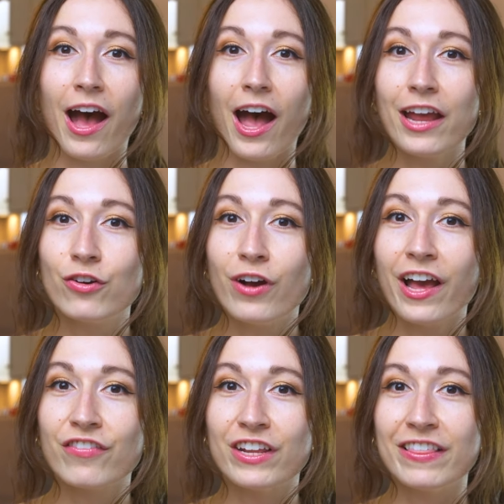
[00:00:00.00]
I don't
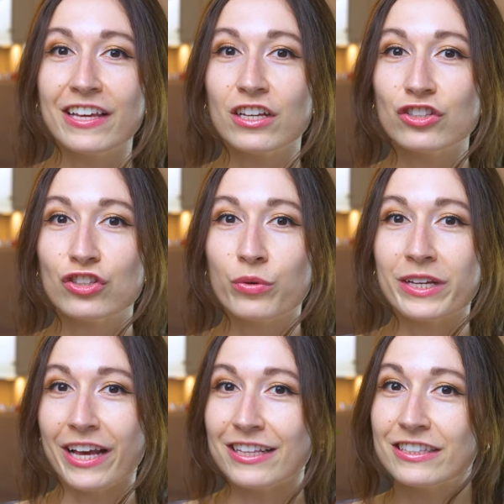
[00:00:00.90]
have anything so
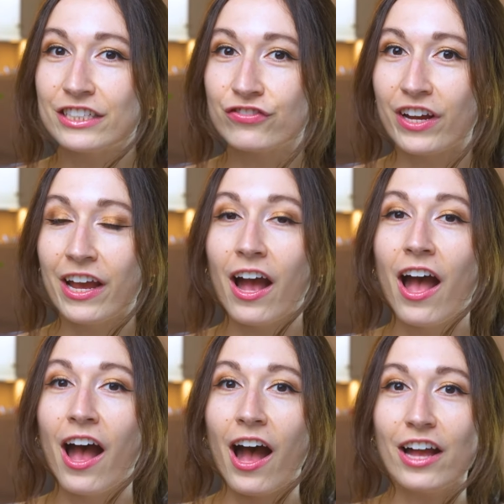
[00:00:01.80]
against it, right?
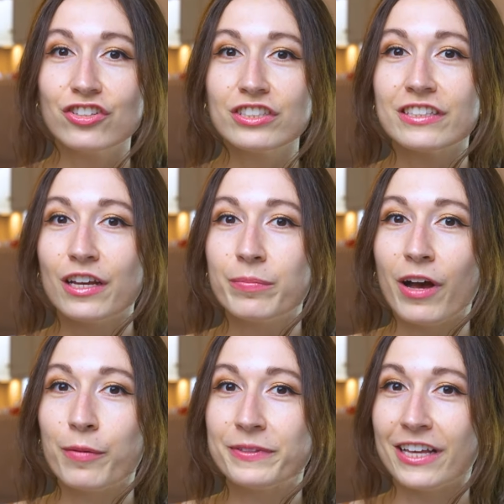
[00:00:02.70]
I just am
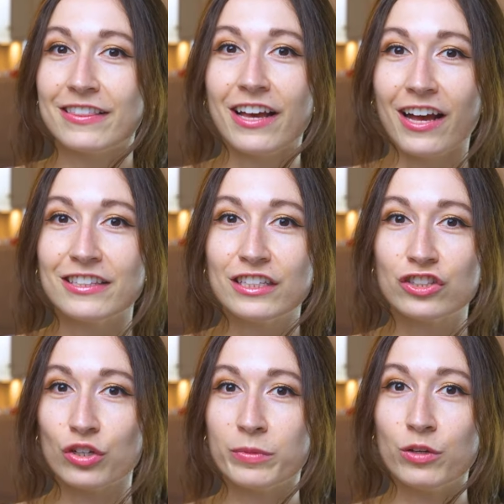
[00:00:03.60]
upset that I see
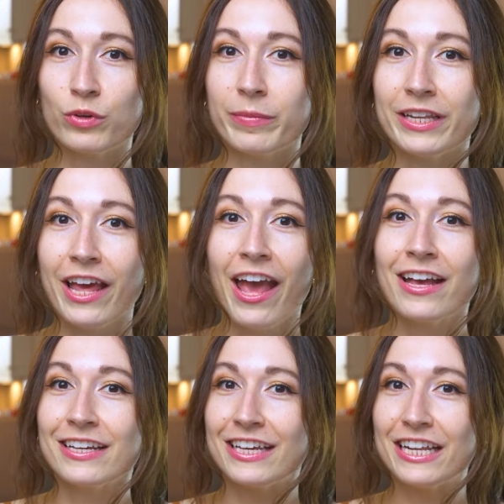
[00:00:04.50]
so many women
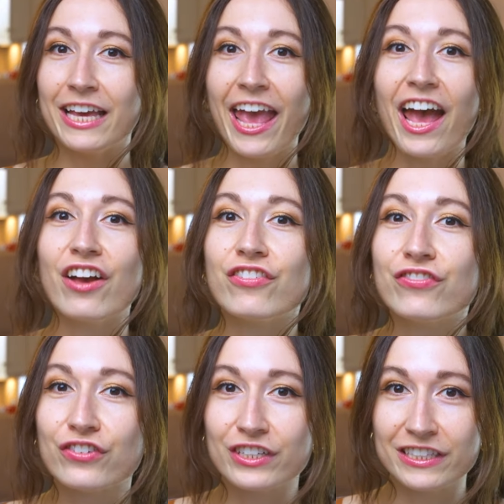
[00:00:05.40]
getting
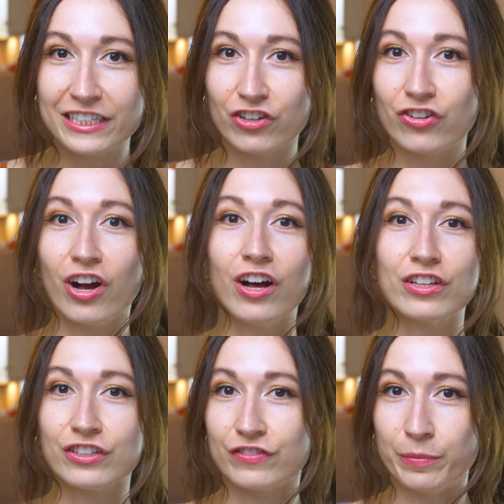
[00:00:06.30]
every single
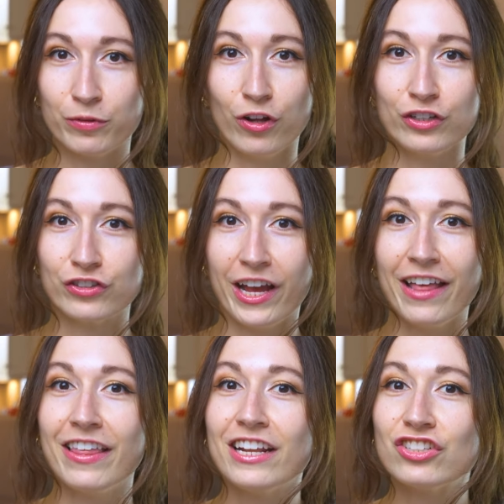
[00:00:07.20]
color of lip gloss, right?
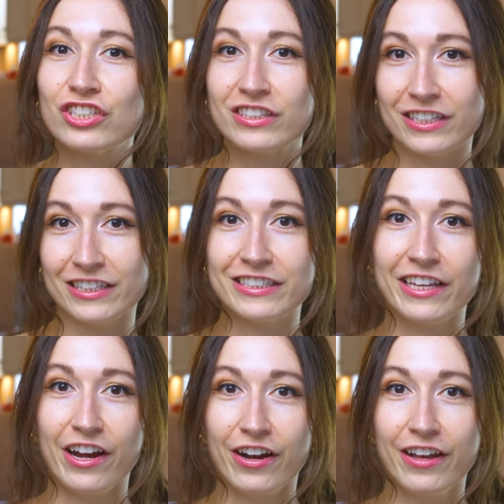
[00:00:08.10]
And then it just sits
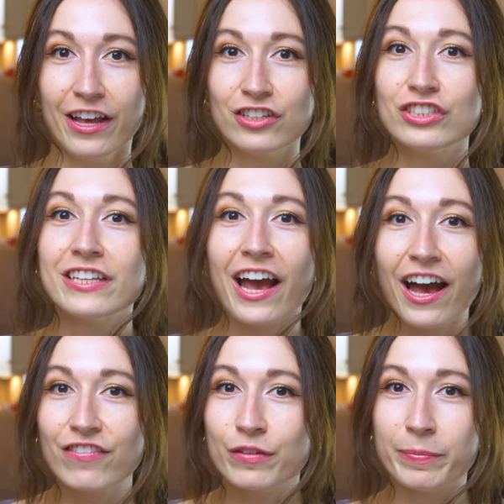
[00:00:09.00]
there. Just
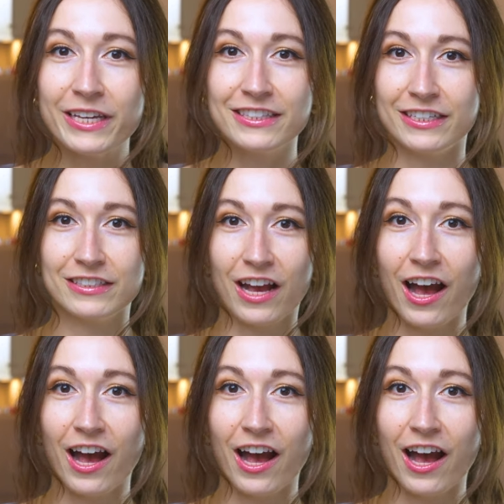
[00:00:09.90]
have the basics.